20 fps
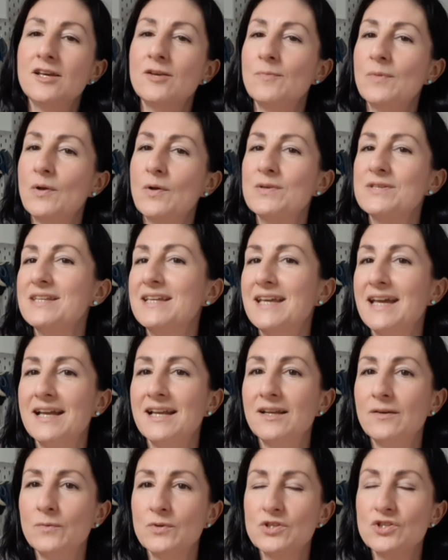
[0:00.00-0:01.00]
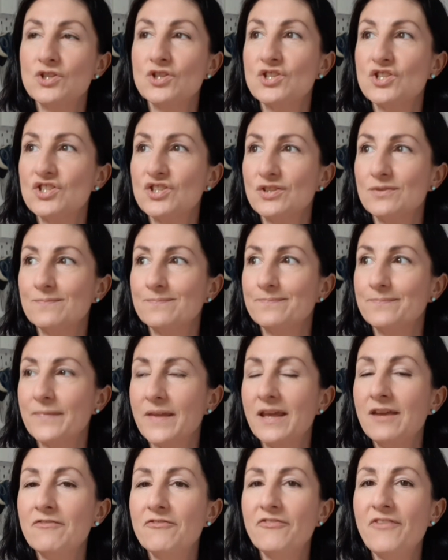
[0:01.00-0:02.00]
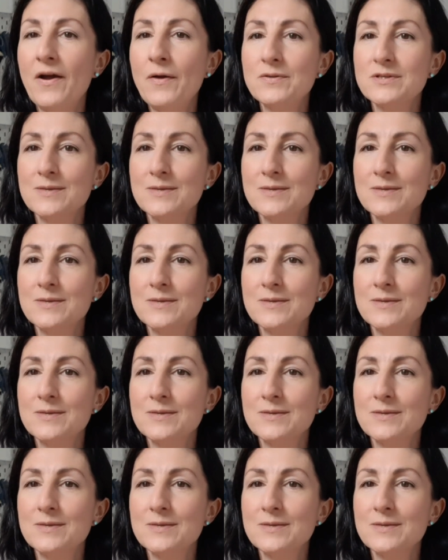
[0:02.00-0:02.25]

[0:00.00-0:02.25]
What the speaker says: because again, it was just it felt